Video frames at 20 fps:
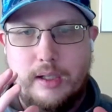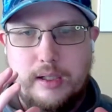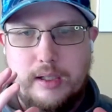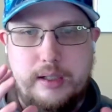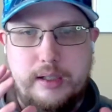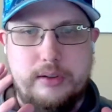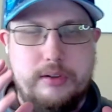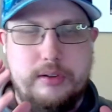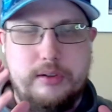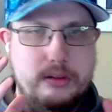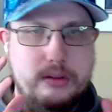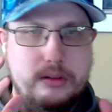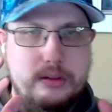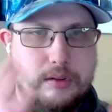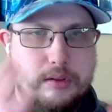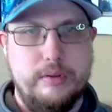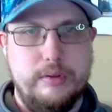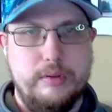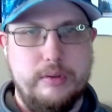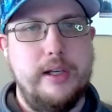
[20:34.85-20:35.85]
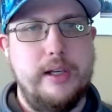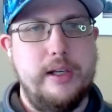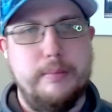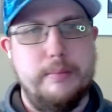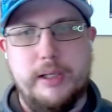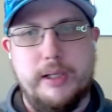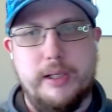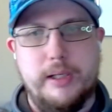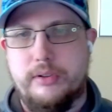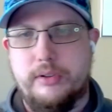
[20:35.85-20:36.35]
It's your
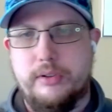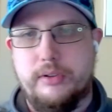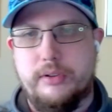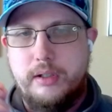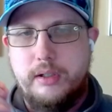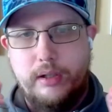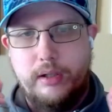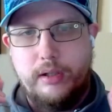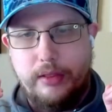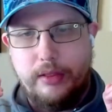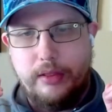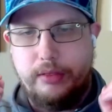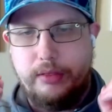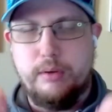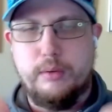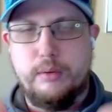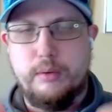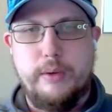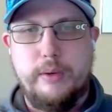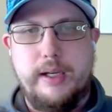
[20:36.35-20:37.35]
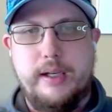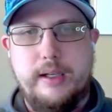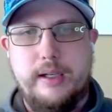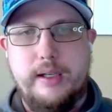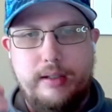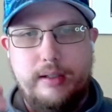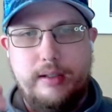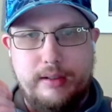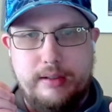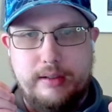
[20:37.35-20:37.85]
database, the
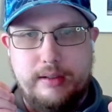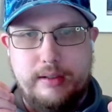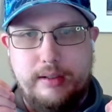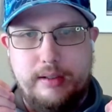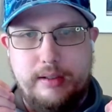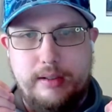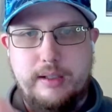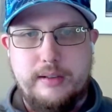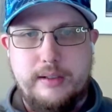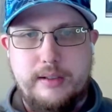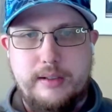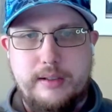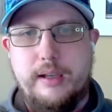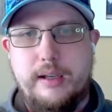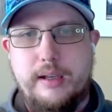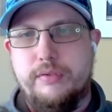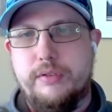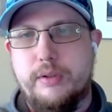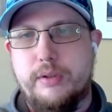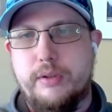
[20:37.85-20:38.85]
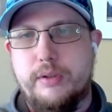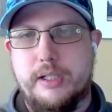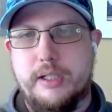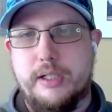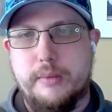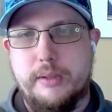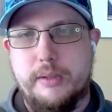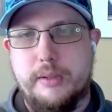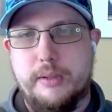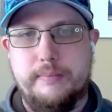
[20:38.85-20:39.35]
way it came from
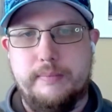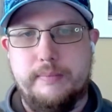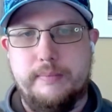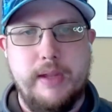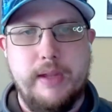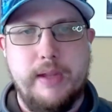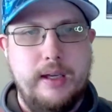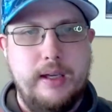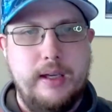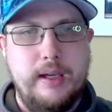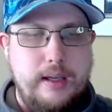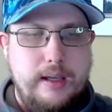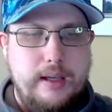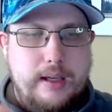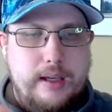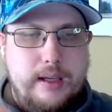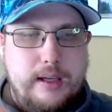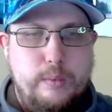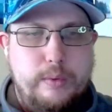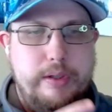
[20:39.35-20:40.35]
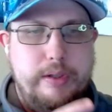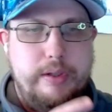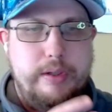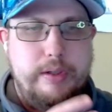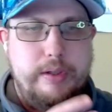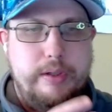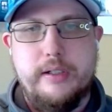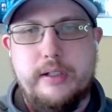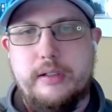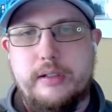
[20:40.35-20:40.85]
Cherwell. We
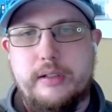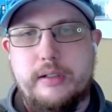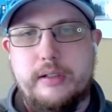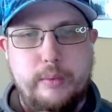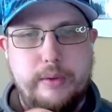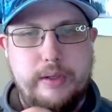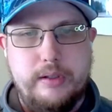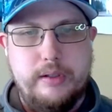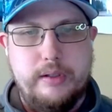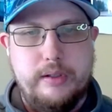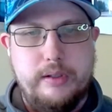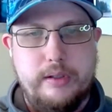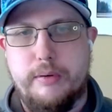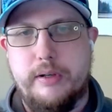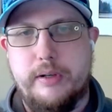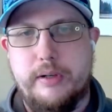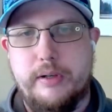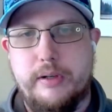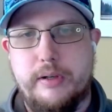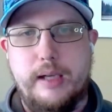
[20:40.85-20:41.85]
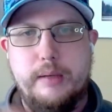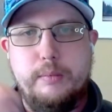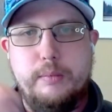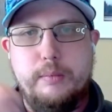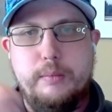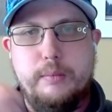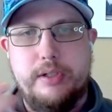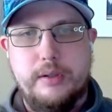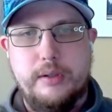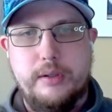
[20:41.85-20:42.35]
read it, we interpret it, and we
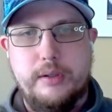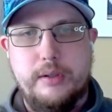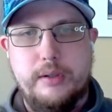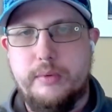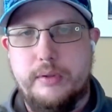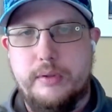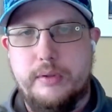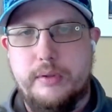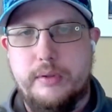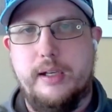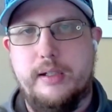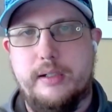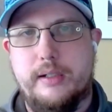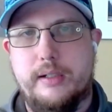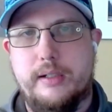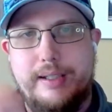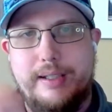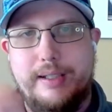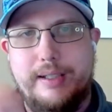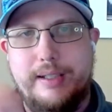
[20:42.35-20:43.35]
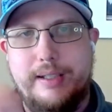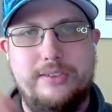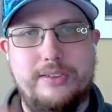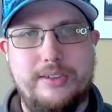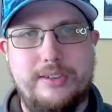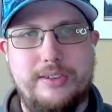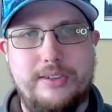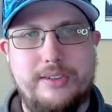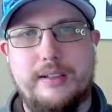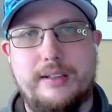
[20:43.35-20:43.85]
show you the data
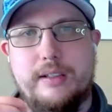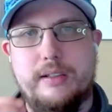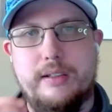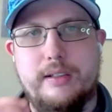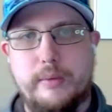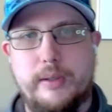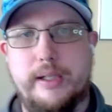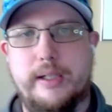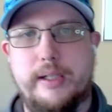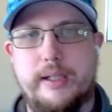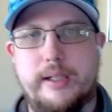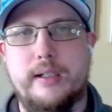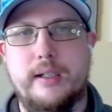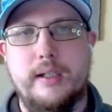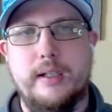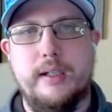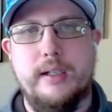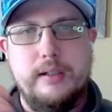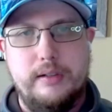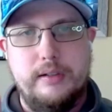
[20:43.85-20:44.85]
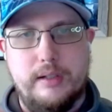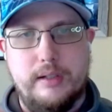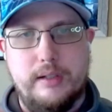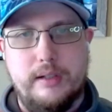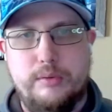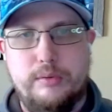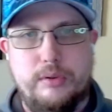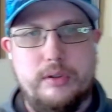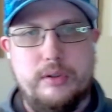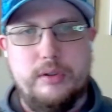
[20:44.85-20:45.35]
exactly the way that
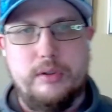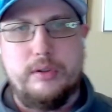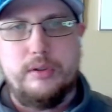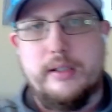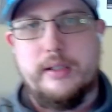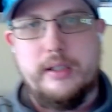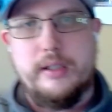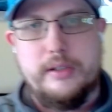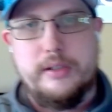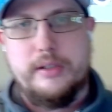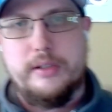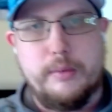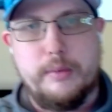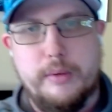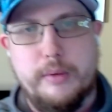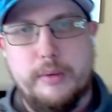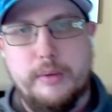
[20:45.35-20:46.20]
you saw it in Cherwell.